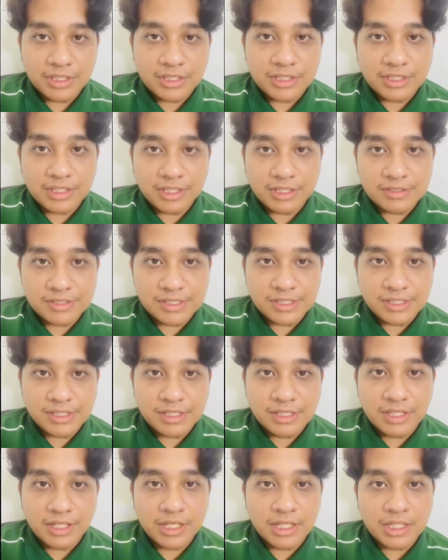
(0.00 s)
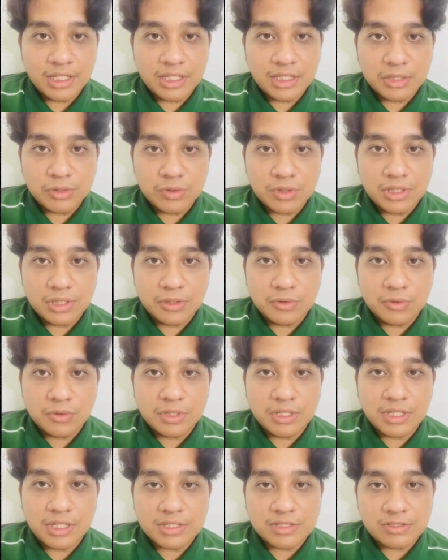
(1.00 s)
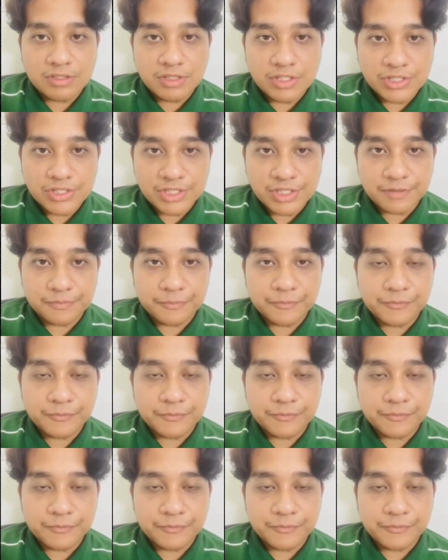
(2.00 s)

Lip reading: TLC, and liquid extraction.